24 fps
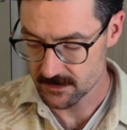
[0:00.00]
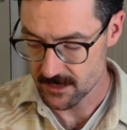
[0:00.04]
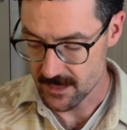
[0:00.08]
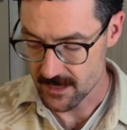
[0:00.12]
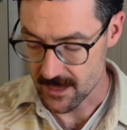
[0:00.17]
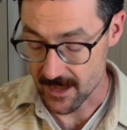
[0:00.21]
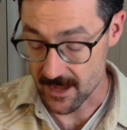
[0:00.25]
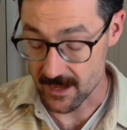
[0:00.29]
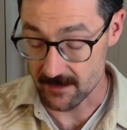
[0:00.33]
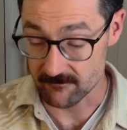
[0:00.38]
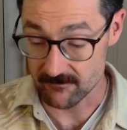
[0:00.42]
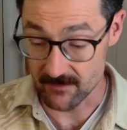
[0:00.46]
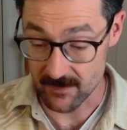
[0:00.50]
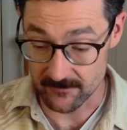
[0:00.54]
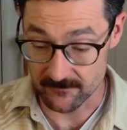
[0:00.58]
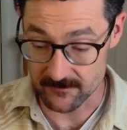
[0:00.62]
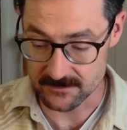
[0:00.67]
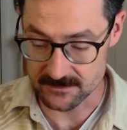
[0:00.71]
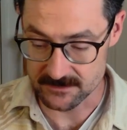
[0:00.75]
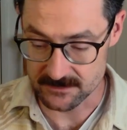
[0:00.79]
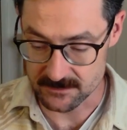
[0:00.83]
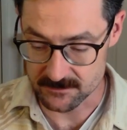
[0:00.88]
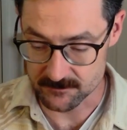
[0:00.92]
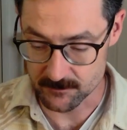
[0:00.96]
have had
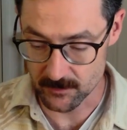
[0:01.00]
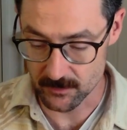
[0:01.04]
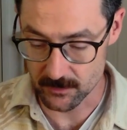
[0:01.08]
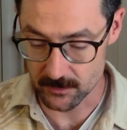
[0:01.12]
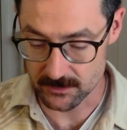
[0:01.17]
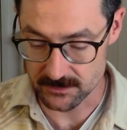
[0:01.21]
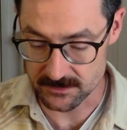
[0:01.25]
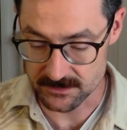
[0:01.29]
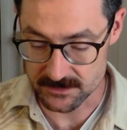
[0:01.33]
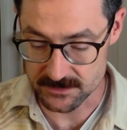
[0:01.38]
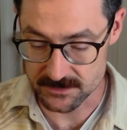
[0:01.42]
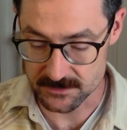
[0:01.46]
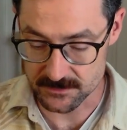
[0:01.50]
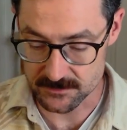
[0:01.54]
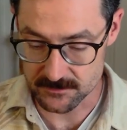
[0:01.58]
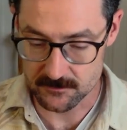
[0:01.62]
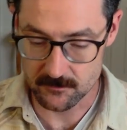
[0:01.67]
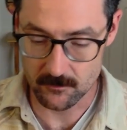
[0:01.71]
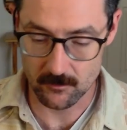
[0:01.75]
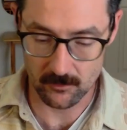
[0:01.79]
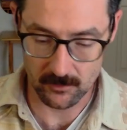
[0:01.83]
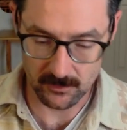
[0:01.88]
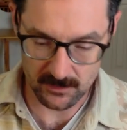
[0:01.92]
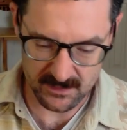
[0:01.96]
this experience too,
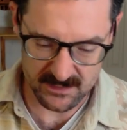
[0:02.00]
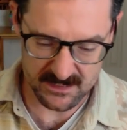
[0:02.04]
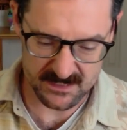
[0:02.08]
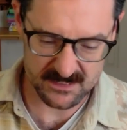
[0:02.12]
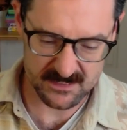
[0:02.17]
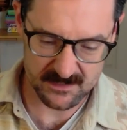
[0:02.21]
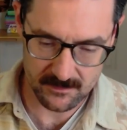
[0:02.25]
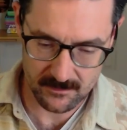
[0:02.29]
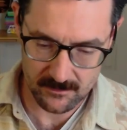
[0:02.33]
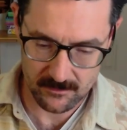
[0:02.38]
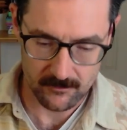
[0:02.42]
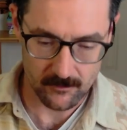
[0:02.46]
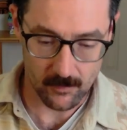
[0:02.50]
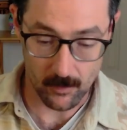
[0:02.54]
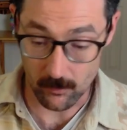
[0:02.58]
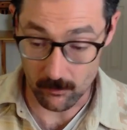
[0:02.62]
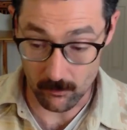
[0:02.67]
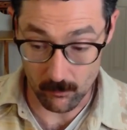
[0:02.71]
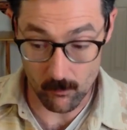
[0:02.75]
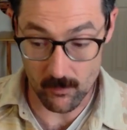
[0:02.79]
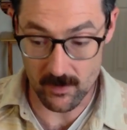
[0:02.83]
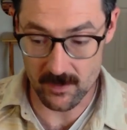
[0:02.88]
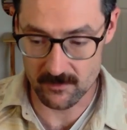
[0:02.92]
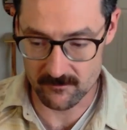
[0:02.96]
or at least are
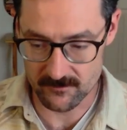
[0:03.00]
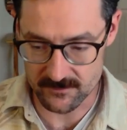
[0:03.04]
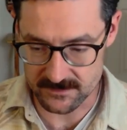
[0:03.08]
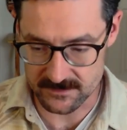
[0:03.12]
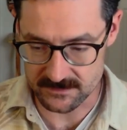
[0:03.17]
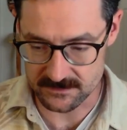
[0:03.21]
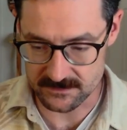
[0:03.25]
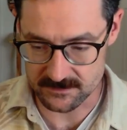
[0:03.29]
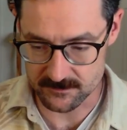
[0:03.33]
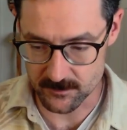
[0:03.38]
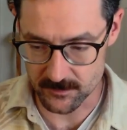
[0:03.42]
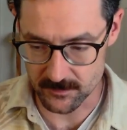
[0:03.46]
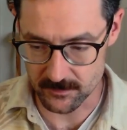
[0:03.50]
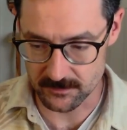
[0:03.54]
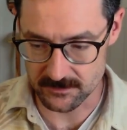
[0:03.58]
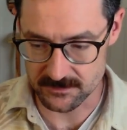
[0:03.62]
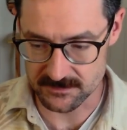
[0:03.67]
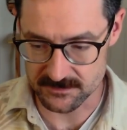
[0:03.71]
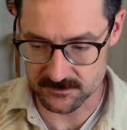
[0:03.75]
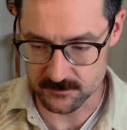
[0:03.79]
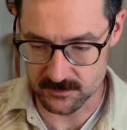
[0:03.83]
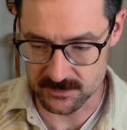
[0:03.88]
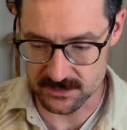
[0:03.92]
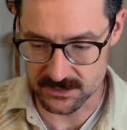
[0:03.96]
aware of this experience,
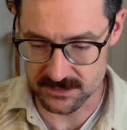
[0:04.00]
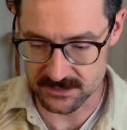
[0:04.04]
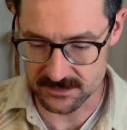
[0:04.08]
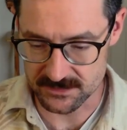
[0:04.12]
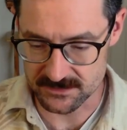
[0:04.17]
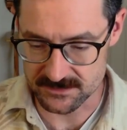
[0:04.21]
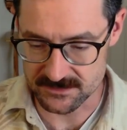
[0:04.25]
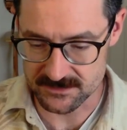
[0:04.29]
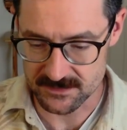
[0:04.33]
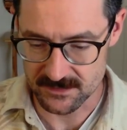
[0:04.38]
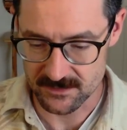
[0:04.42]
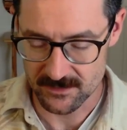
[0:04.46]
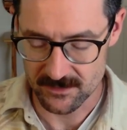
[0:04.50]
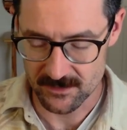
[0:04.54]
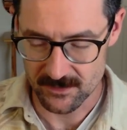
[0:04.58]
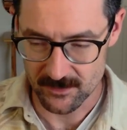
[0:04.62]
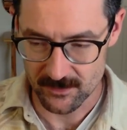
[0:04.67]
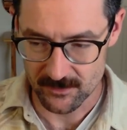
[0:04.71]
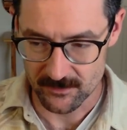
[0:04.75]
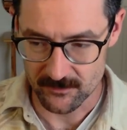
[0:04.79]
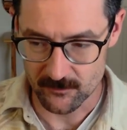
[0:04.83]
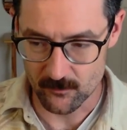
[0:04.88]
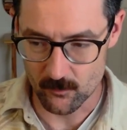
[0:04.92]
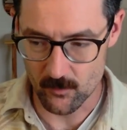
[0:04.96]
which is
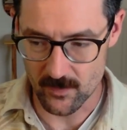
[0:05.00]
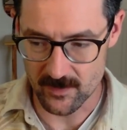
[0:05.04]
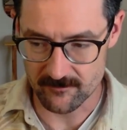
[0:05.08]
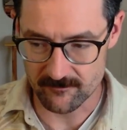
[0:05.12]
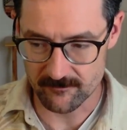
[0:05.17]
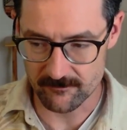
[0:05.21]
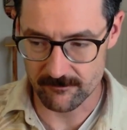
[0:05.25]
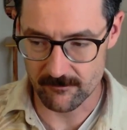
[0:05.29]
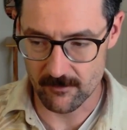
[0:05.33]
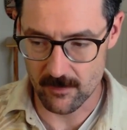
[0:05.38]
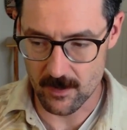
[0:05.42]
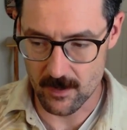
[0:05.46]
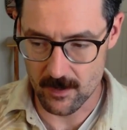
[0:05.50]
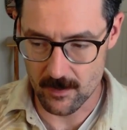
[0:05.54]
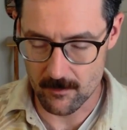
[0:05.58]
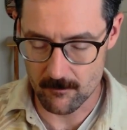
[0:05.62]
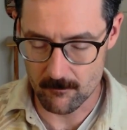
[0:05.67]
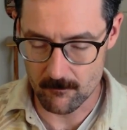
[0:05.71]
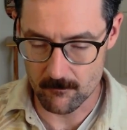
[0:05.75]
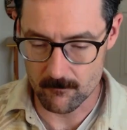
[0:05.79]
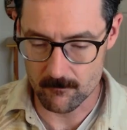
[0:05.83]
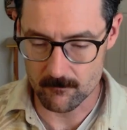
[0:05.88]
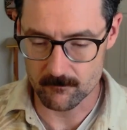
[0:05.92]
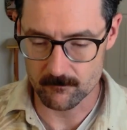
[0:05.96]
you went
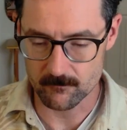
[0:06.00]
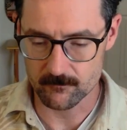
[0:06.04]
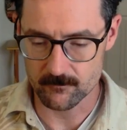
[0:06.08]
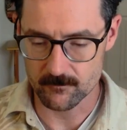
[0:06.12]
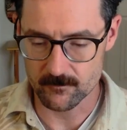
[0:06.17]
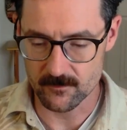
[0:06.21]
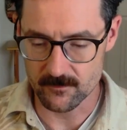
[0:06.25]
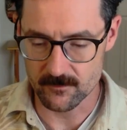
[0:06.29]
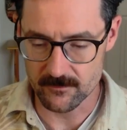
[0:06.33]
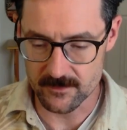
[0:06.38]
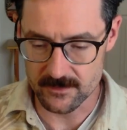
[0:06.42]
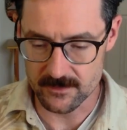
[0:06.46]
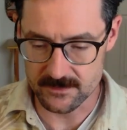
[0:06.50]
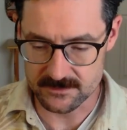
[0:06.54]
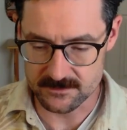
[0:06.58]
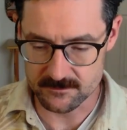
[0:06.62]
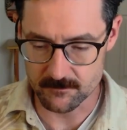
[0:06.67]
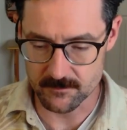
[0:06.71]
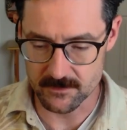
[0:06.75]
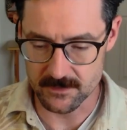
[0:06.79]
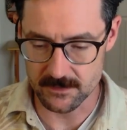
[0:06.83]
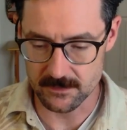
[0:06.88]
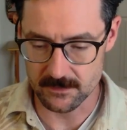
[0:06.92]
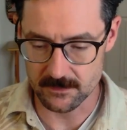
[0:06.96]
from this
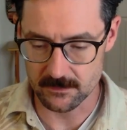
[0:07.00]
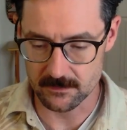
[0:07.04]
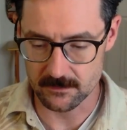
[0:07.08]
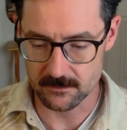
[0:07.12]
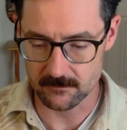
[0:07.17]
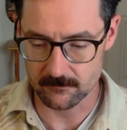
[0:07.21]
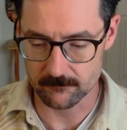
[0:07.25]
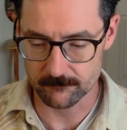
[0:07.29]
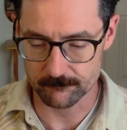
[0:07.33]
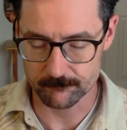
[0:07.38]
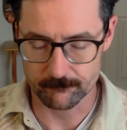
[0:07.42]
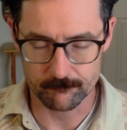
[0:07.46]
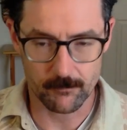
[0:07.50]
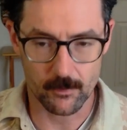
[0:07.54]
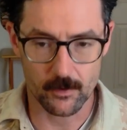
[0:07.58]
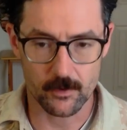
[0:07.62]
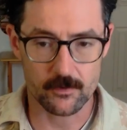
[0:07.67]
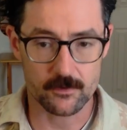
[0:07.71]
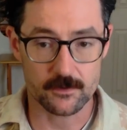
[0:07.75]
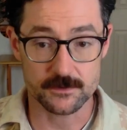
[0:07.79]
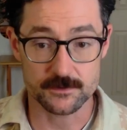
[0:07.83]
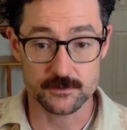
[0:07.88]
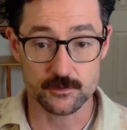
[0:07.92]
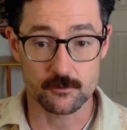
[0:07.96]
being part of
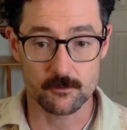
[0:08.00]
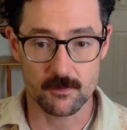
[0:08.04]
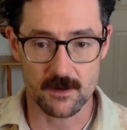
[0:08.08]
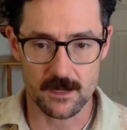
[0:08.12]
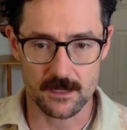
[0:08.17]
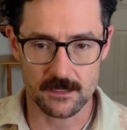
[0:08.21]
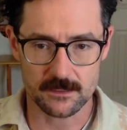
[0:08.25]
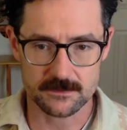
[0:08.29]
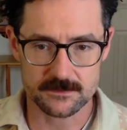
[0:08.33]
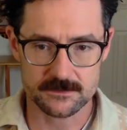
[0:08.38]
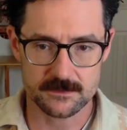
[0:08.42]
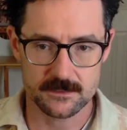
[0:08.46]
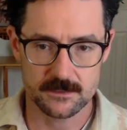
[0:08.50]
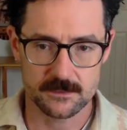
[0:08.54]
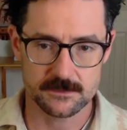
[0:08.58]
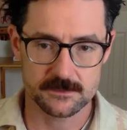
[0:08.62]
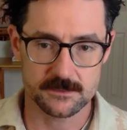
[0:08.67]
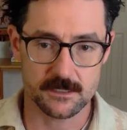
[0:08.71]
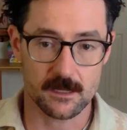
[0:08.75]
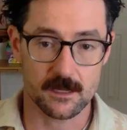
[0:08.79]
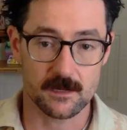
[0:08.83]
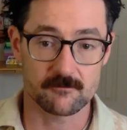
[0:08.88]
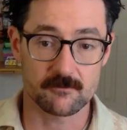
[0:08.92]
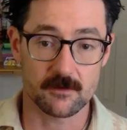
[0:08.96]
the toolbox to
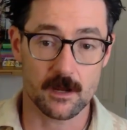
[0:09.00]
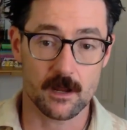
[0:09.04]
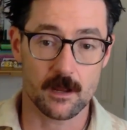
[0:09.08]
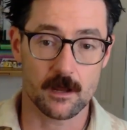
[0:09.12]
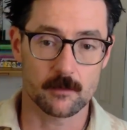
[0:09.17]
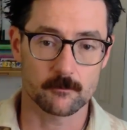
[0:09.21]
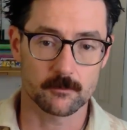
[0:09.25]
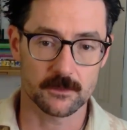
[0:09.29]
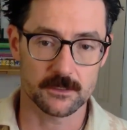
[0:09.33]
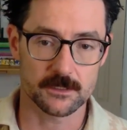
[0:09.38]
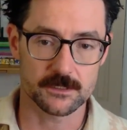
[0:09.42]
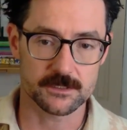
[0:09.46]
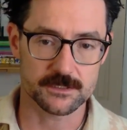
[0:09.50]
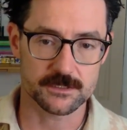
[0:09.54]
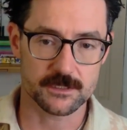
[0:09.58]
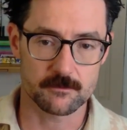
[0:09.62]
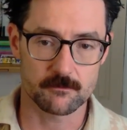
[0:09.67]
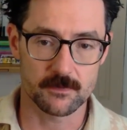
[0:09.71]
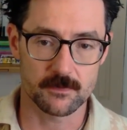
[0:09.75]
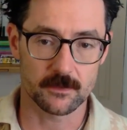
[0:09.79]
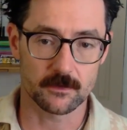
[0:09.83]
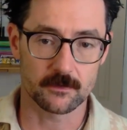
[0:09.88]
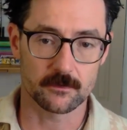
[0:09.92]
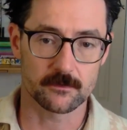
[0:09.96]
kind of accomplish and
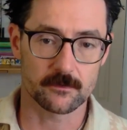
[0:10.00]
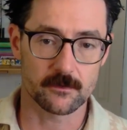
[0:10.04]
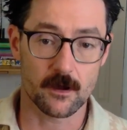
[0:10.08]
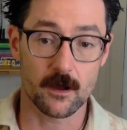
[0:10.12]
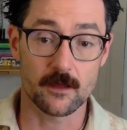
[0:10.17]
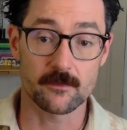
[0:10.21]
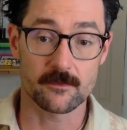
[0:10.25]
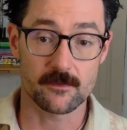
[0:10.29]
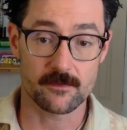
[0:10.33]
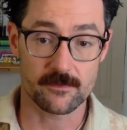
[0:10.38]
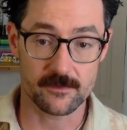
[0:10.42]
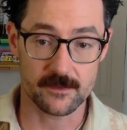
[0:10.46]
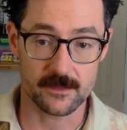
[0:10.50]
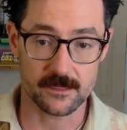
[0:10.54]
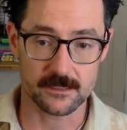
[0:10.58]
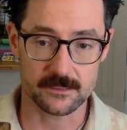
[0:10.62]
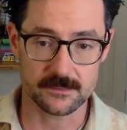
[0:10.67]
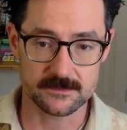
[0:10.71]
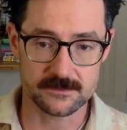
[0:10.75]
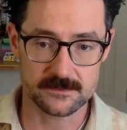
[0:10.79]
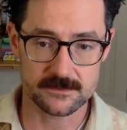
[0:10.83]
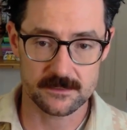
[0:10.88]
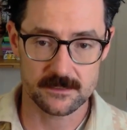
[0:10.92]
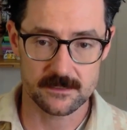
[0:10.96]
build other
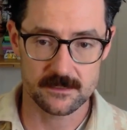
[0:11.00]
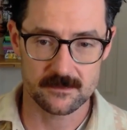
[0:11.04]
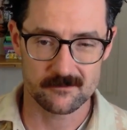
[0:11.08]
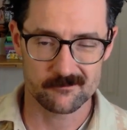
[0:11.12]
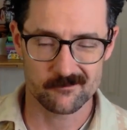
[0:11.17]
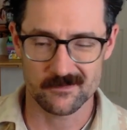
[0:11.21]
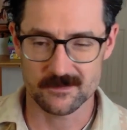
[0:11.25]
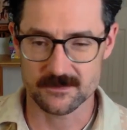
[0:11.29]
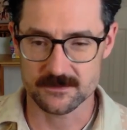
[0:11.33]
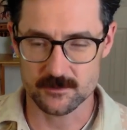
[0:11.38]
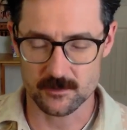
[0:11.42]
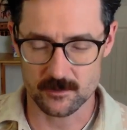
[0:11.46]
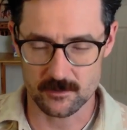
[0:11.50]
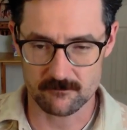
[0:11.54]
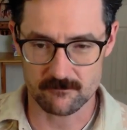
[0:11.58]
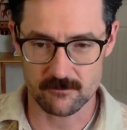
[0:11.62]
things and sort of